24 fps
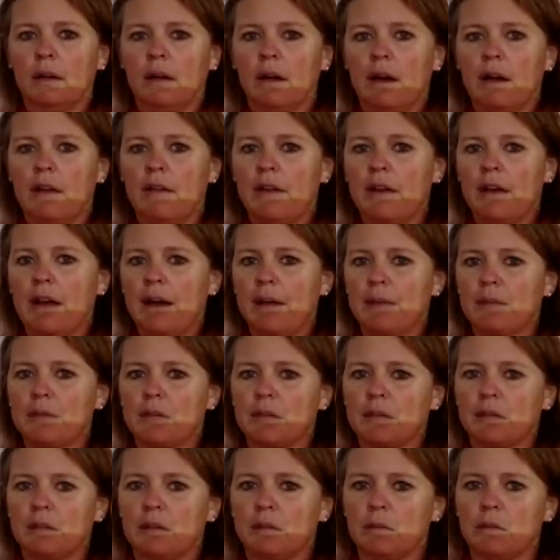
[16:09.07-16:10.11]
of an
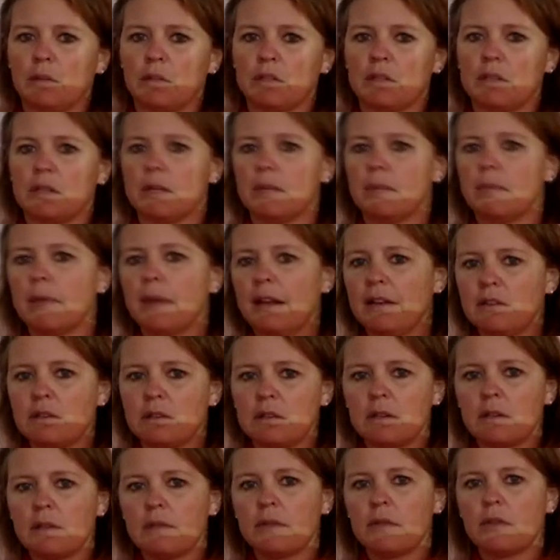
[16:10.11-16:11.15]
object in which the
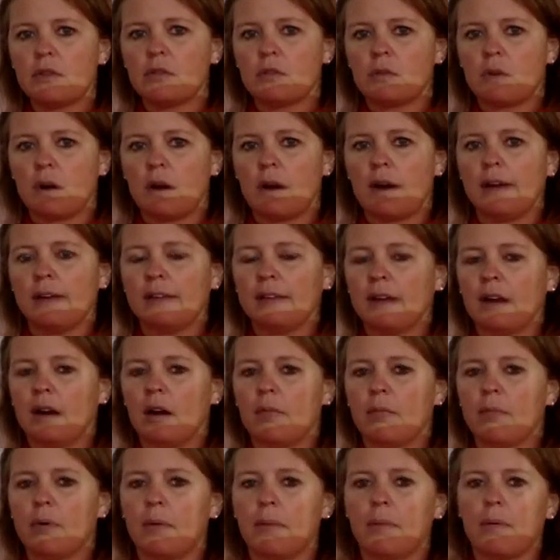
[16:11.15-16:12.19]
dimension of the drawings are
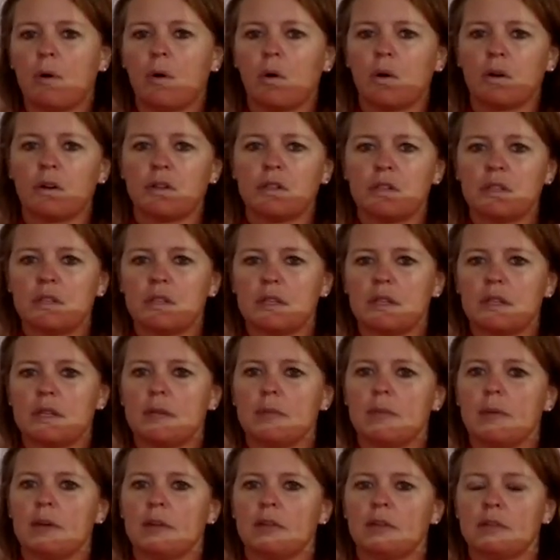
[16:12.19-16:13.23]
in proportion to the
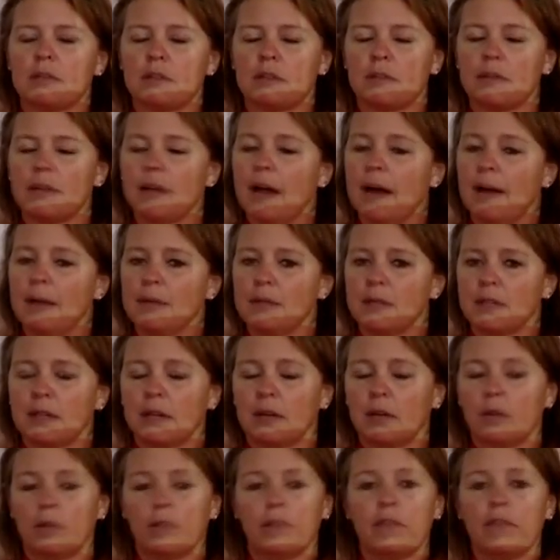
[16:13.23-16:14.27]
dimensions of the object. I
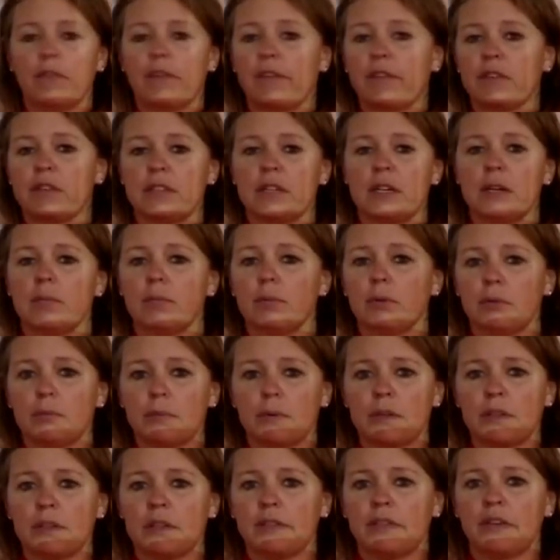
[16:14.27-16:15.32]
don't know if you've ever seen a
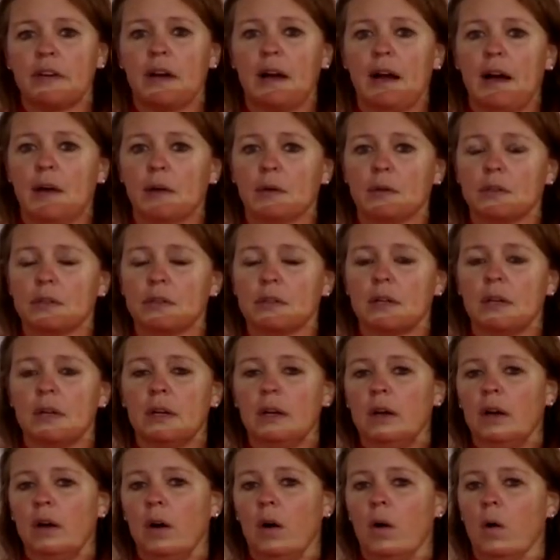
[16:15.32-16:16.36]
blueprint of your house
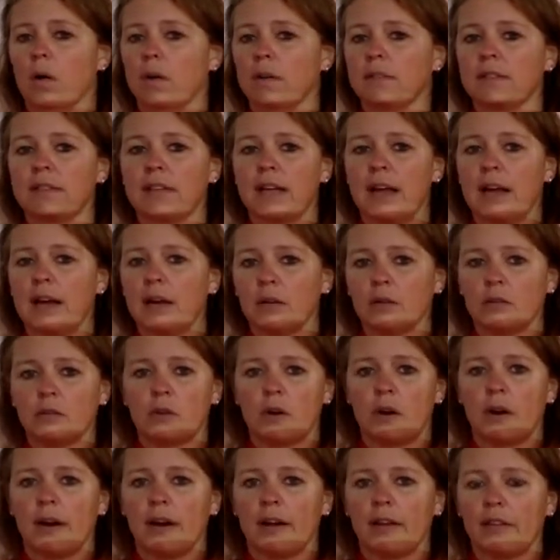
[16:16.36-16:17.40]
or a scale
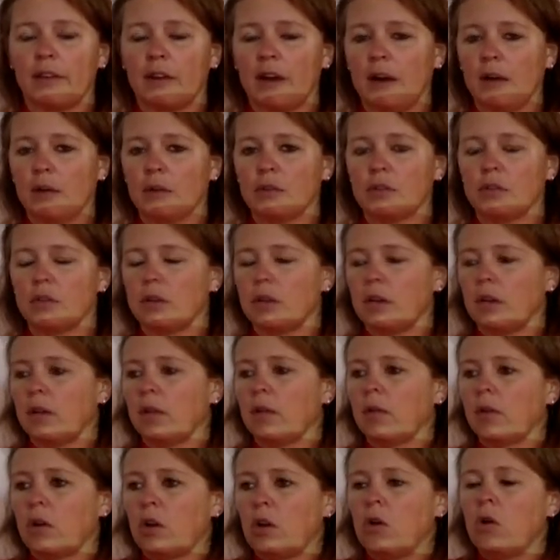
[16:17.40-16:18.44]
drawing of your house.
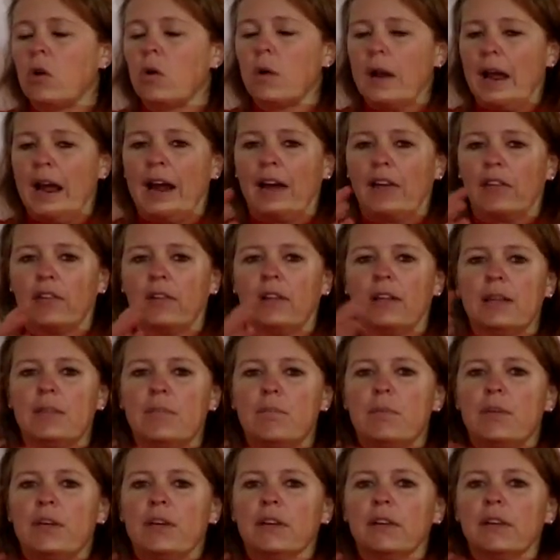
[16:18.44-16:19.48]
You don't actually
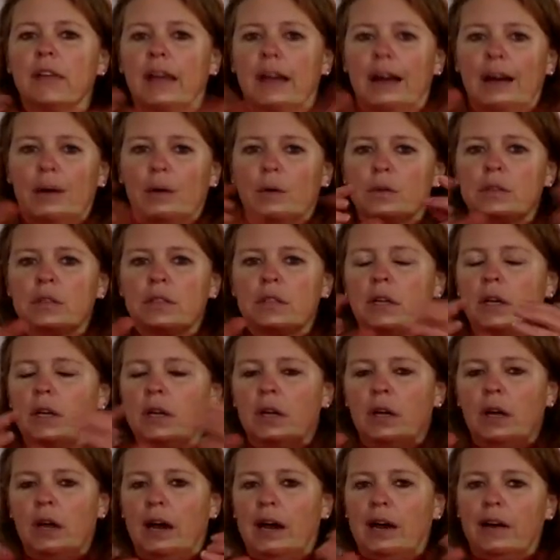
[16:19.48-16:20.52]
build the house
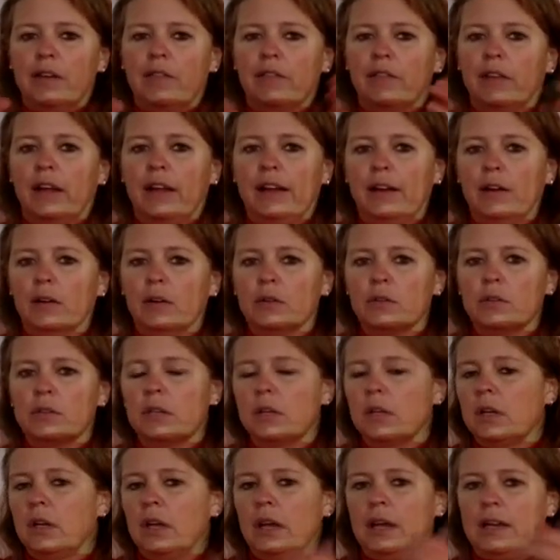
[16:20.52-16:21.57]
out of Legos
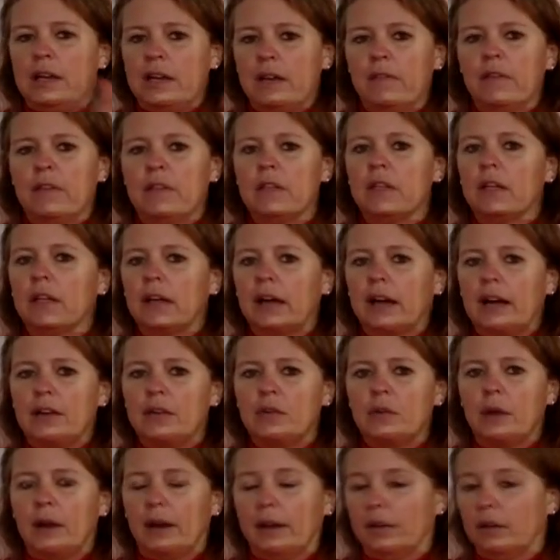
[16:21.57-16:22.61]
and give it to the
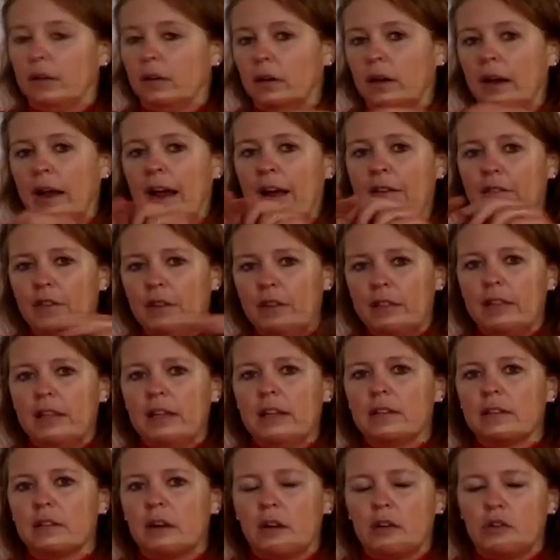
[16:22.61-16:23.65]
contractor. Everything
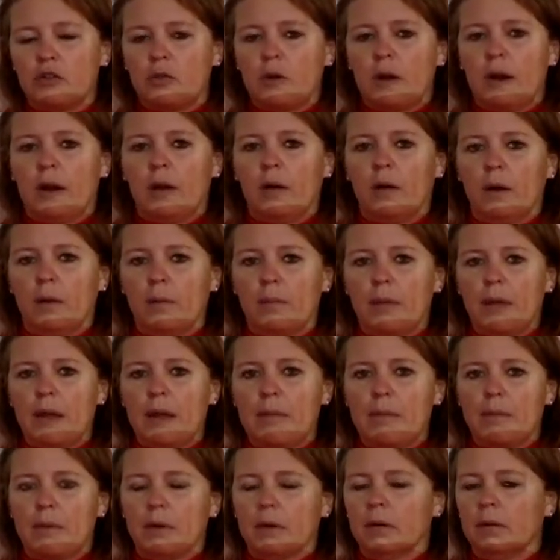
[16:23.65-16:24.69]
is all drawn out on
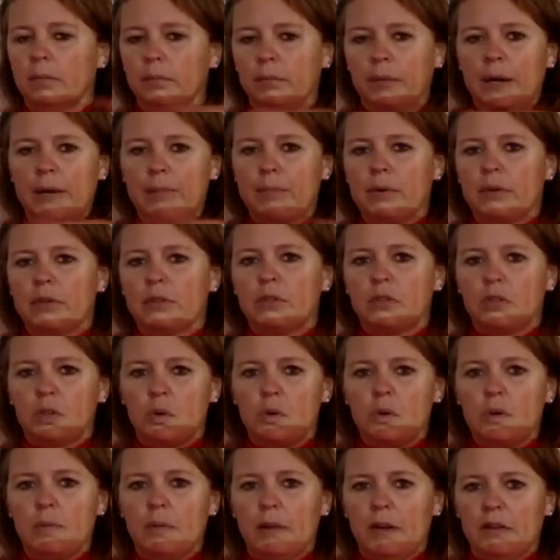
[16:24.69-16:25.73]
paper. Paper is
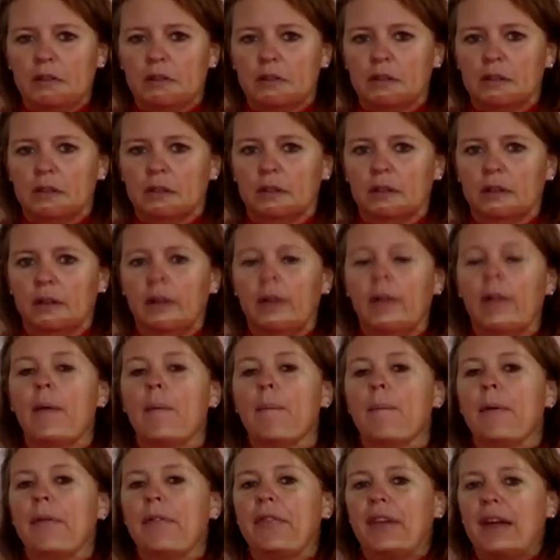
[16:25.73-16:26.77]
2-dimensional.
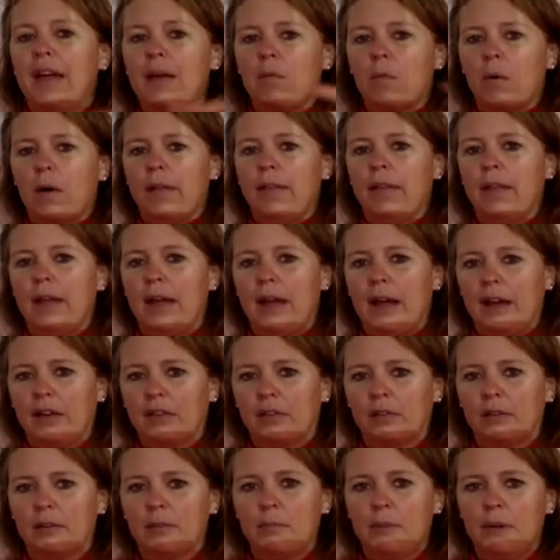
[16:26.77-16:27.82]
But then when they
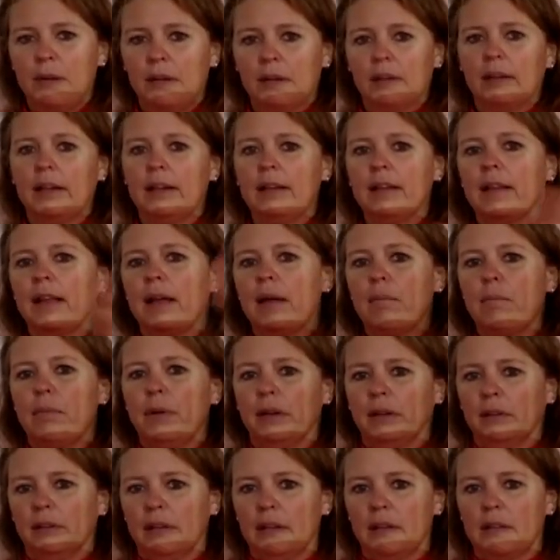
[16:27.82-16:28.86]
actually build it, they
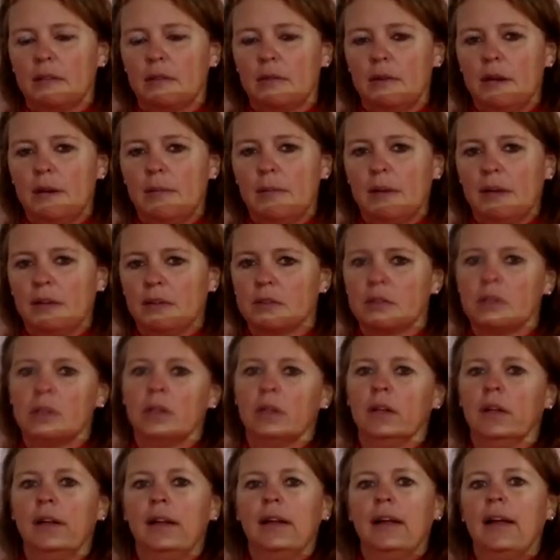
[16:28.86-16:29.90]
build it 3-dimensional.
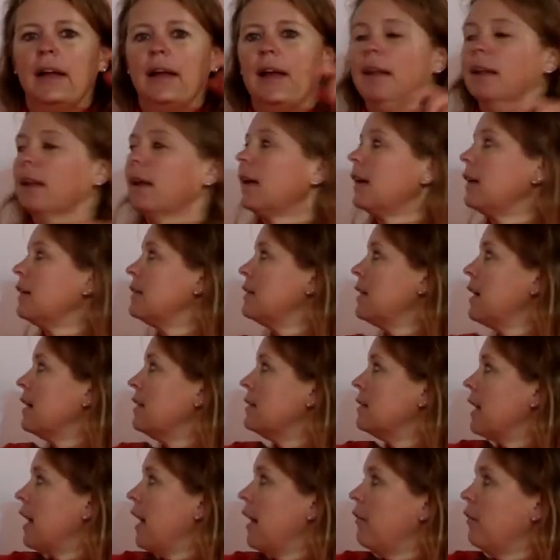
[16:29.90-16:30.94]
And like it says,
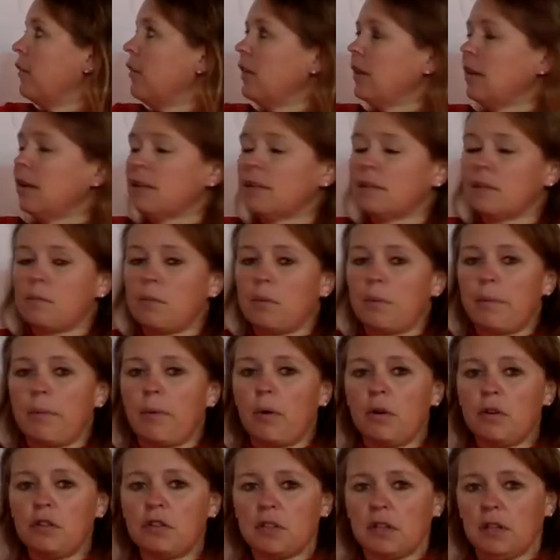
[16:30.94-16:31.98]
everything is in
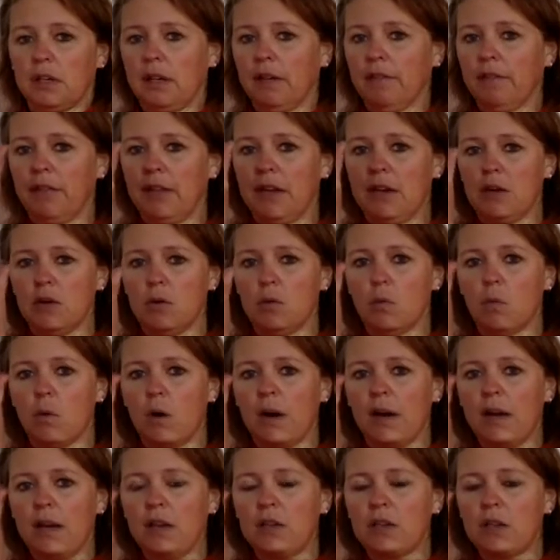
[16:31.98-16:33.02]
proportion. If they do
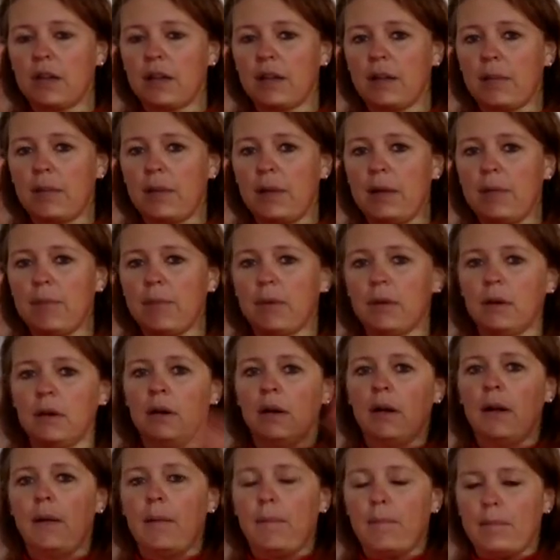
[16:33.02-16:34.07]
1 inch on the paper,
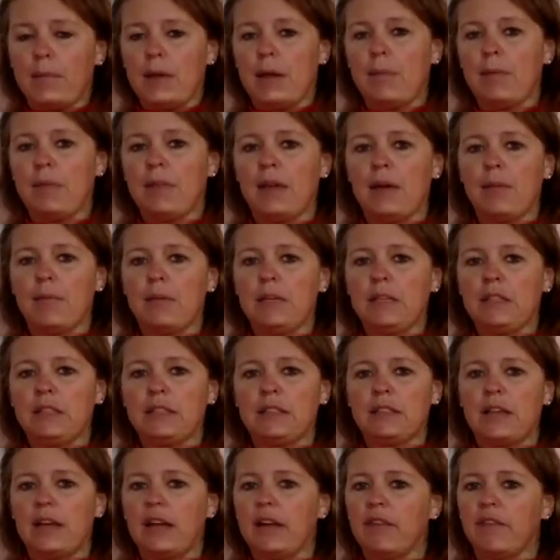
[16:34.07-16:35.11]
maybe that means
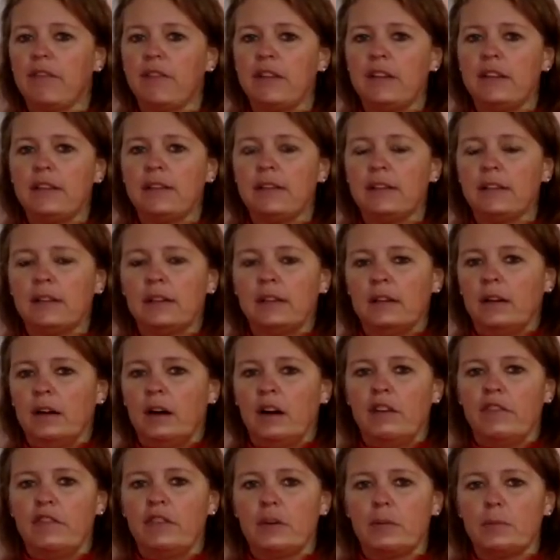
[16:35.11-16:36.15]
10 feet
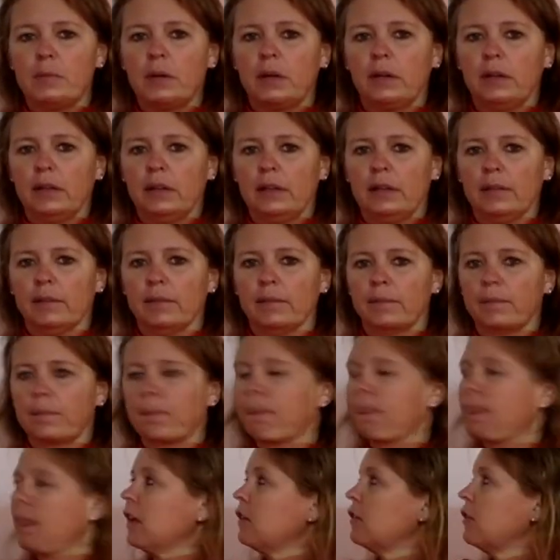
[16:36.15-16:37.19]
of your building.
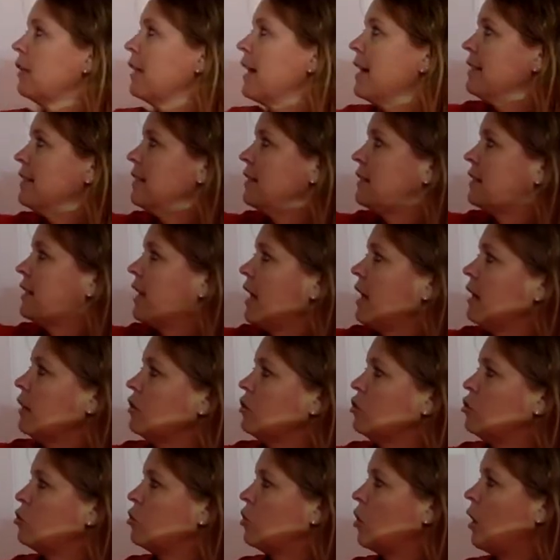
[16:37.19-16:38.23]
So that's a
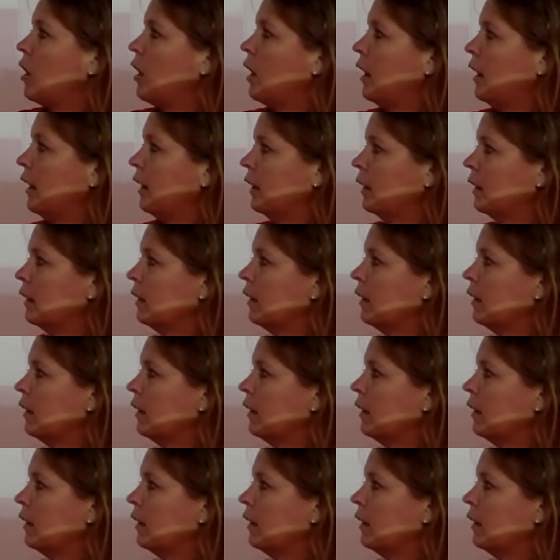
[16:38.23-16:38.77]
scale drawing.